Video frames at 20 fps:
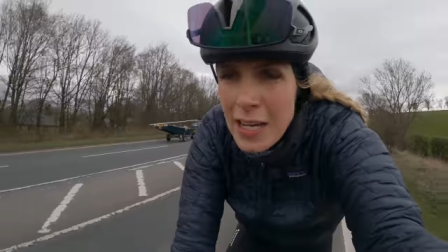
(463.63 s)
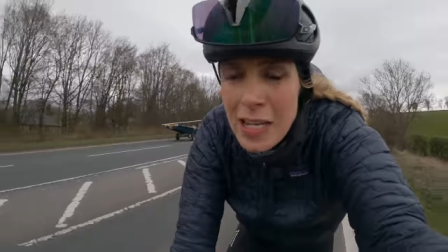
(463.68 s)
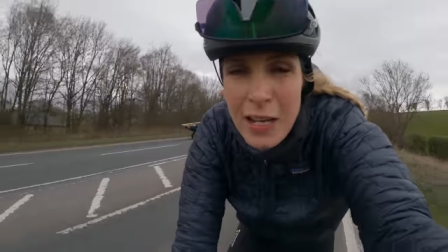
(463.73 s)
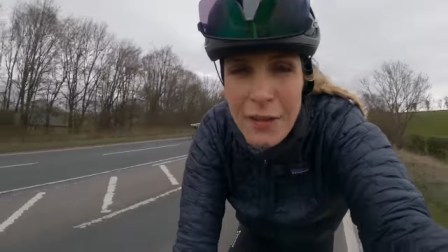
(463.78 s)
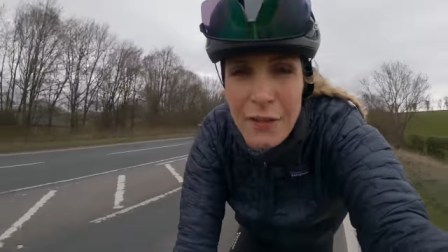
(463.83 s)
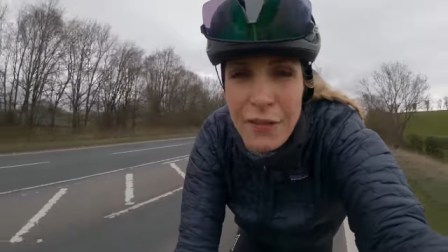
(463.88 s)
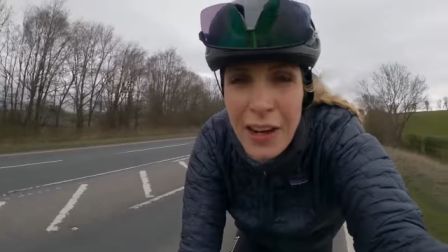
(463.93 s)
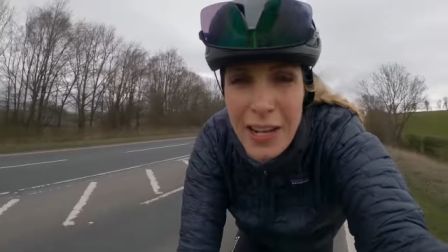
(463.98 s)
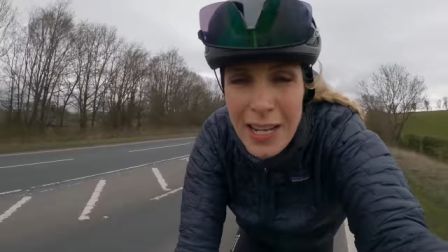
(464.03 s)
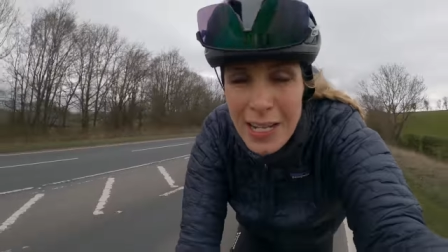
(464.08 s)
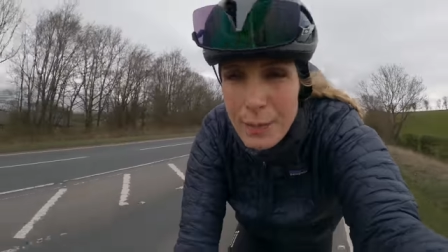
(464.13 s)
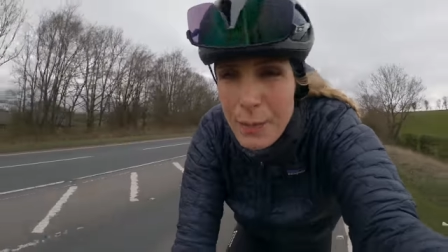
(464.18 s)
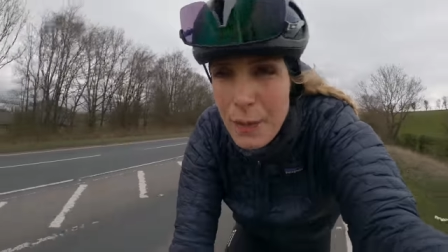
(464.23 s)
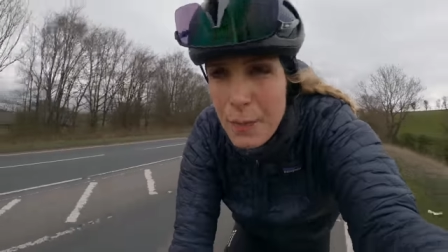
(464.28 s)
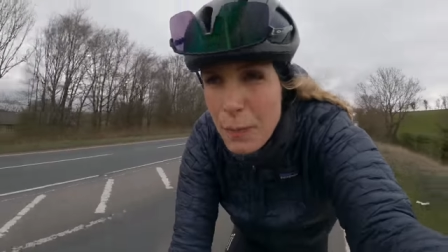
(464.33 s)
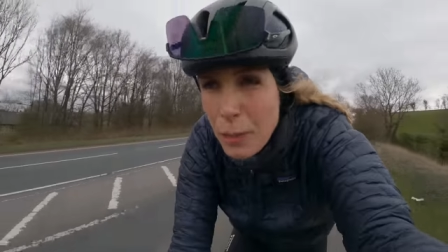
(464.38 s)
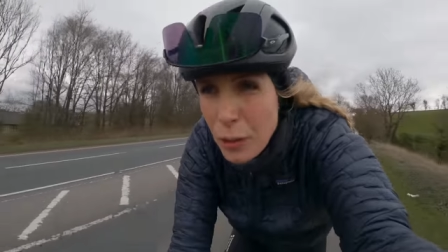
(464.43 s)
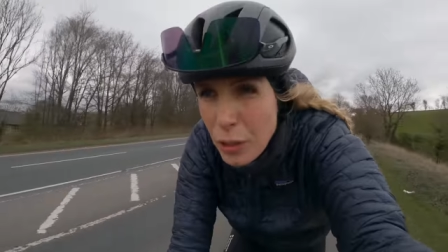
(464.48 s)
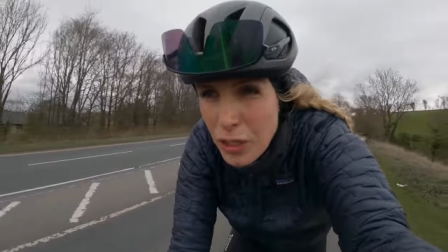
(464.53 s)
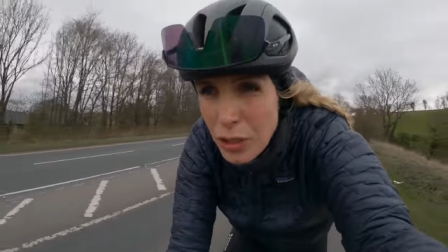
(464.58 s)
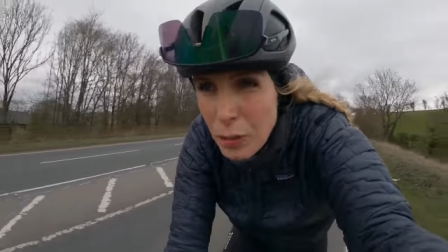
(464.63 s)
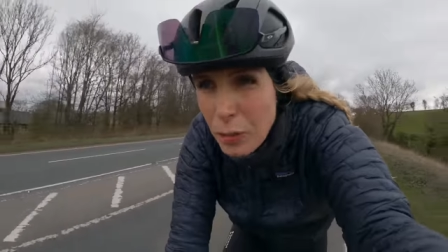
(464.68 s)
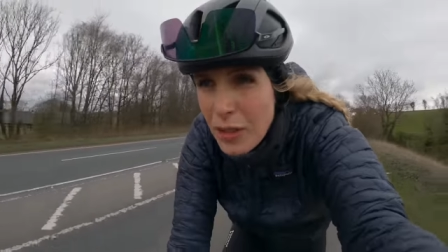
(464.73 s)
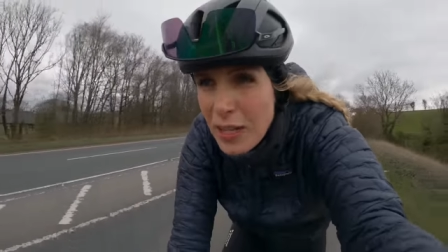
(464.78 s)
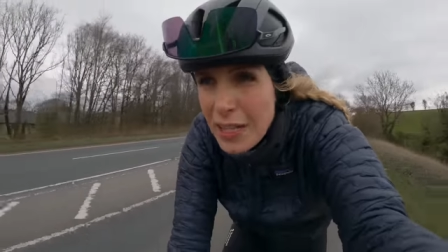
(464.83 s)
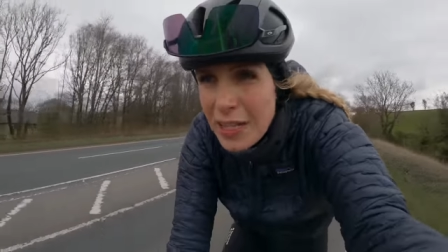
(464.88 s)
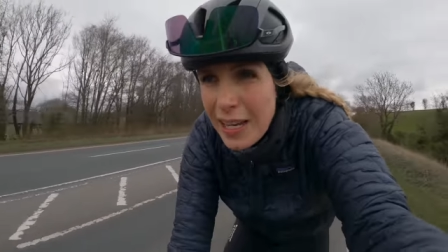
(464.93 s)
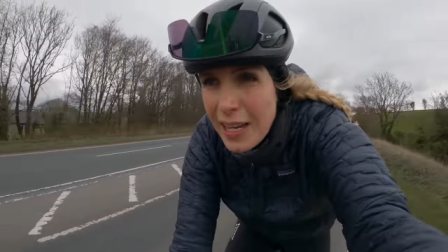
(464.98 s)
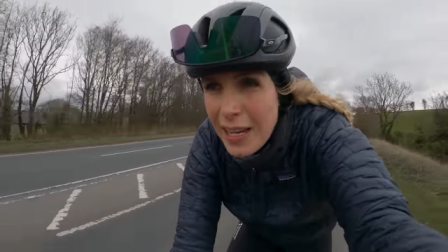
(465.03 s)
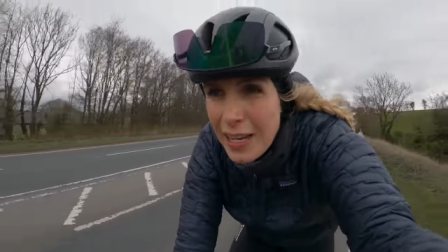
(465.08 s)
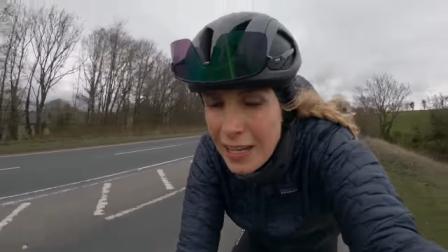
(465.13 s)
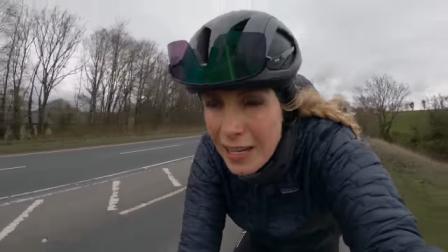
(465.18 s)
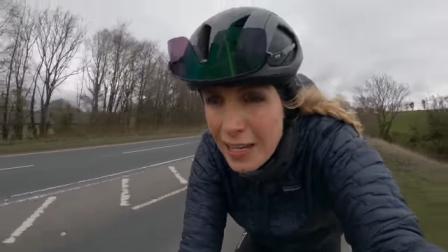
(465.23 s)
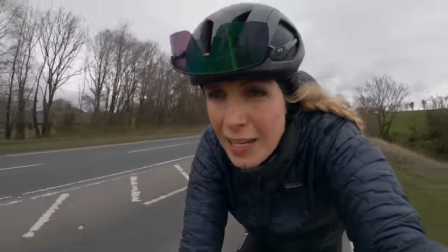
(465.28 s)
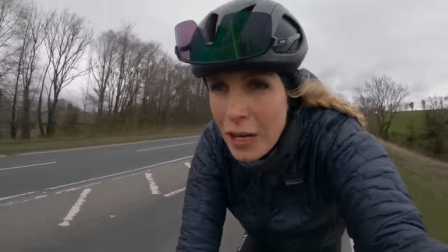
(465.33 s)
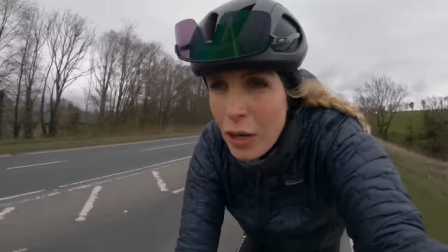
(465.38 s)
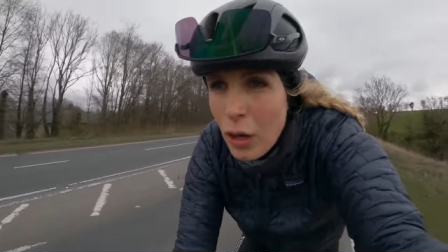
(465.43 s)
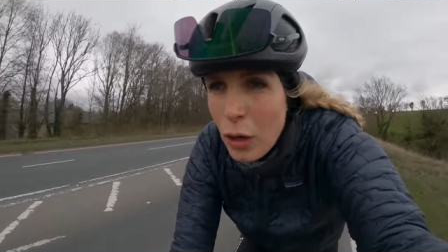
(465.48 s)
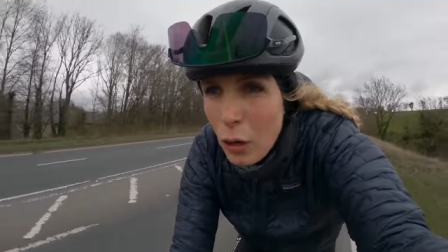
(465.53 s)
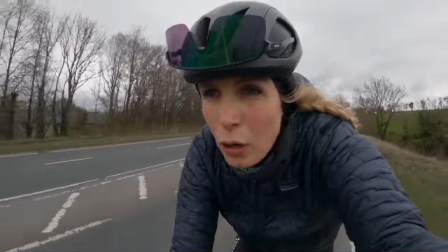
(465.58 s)
In fact, it's been bloody windy
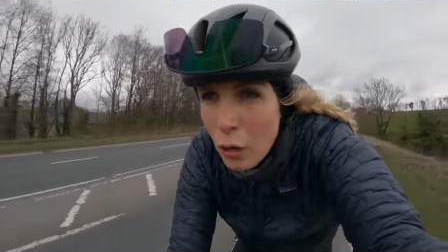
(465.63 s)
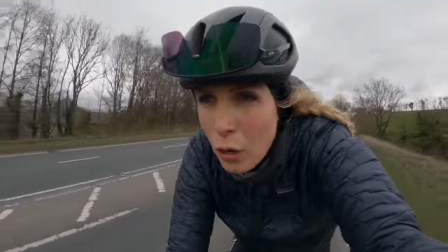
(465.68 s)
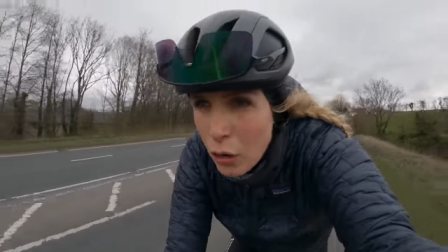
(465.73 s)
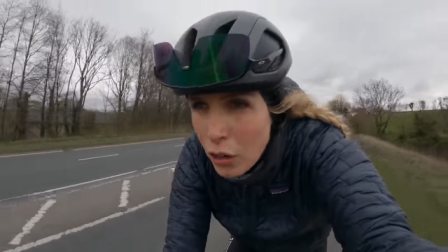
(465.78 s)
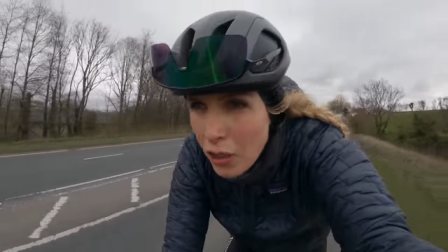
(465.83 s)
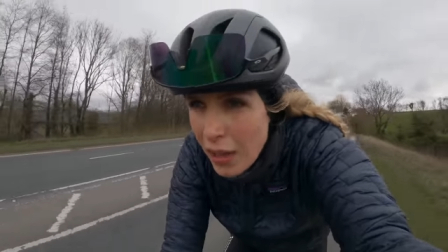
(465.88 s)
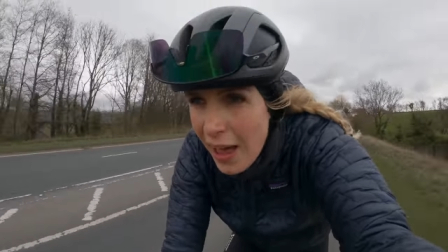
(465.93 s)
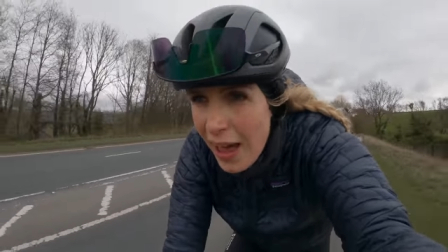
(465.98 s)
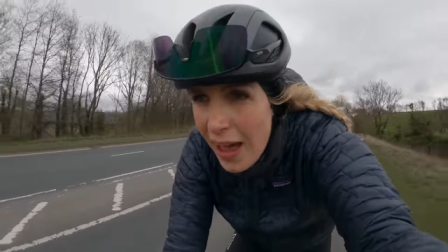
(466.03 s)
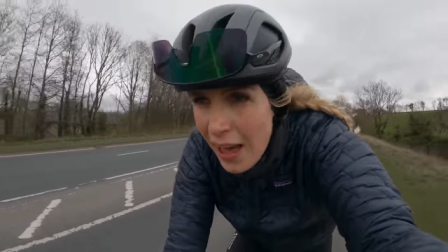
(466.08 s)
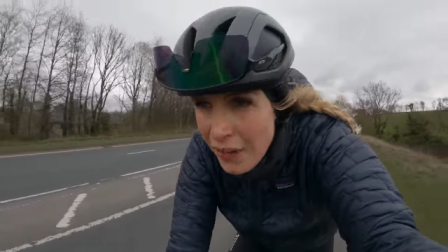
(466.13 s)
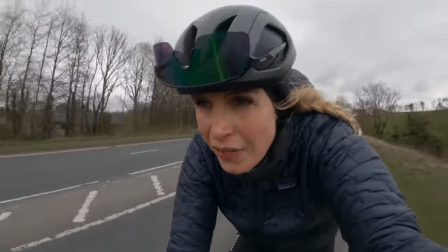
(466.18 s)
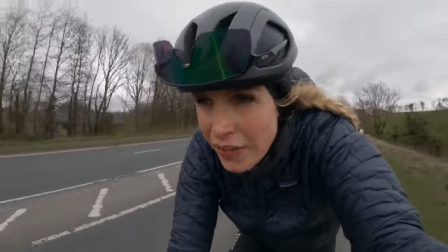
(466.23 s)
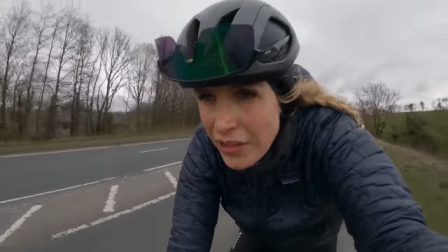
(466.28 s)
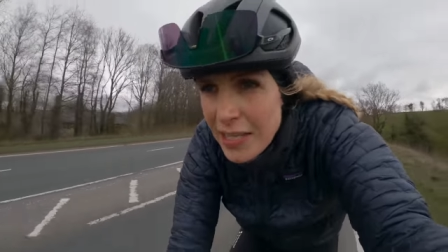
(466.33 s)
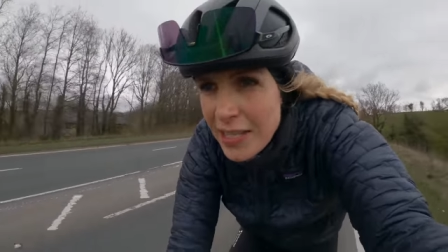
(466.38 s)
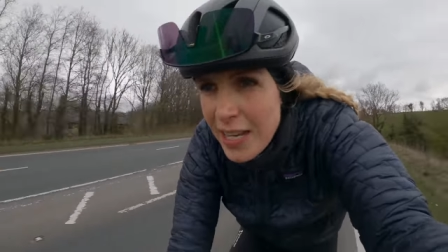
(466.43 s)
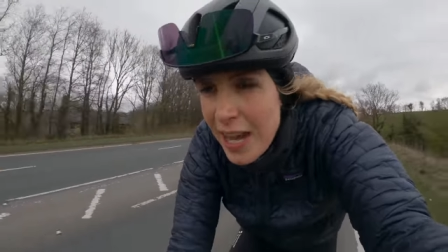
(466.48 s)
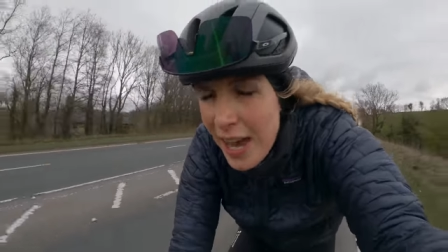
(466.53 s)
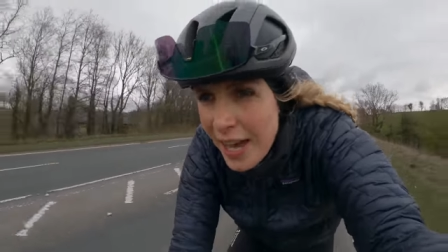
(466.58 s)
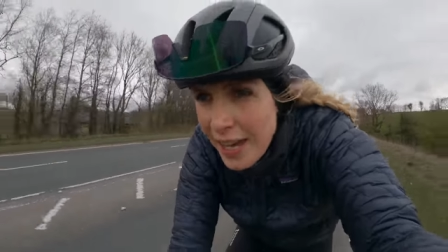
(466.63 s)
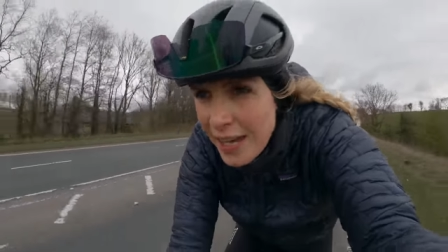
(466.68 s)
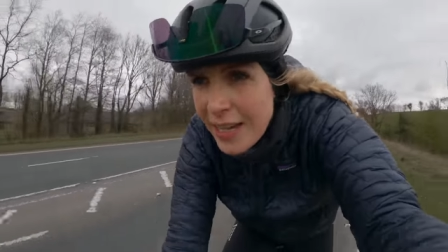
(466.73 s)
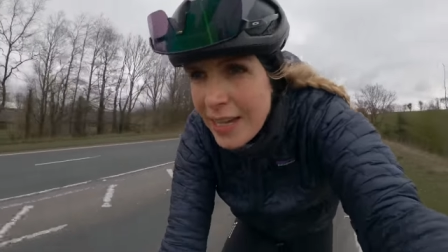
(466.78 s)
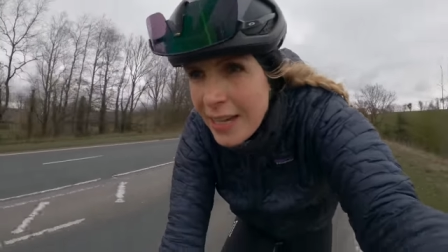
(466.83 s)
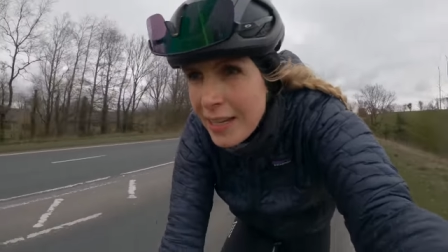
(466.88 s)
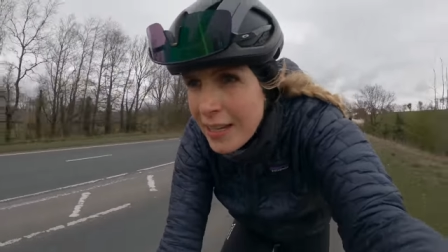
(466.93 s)
all effing day.